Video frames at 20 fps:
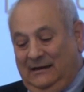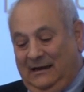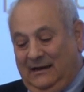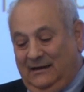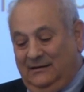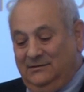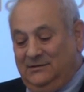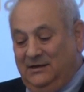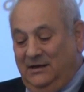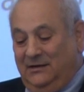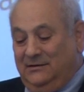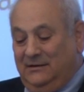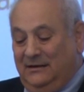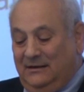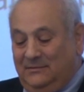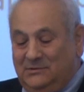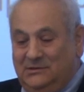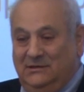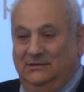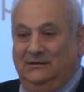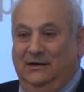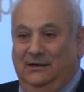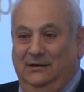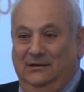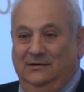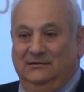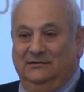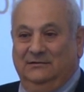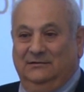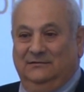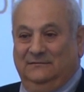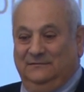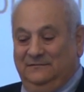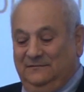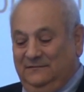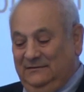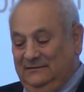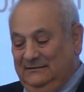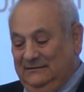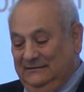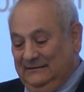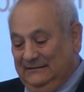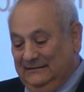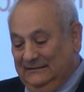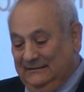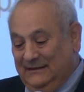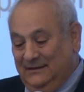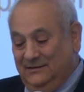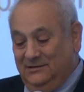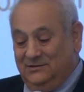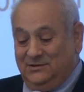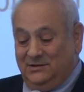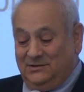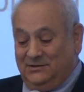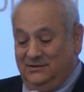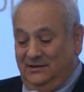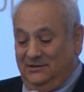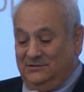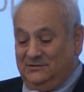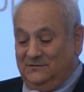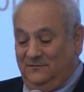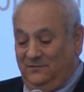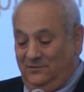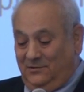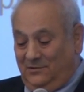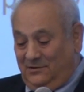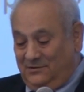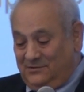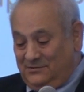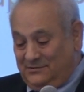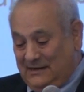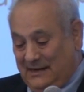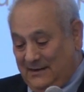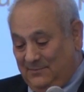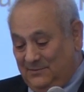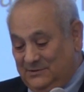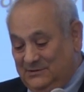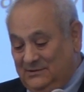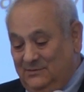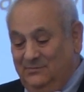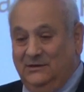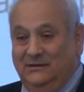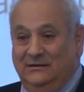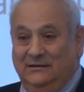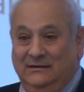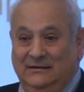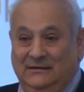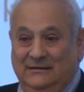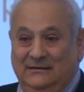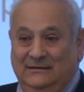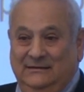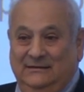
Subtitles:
and 10 times the log of 86,400 happens to be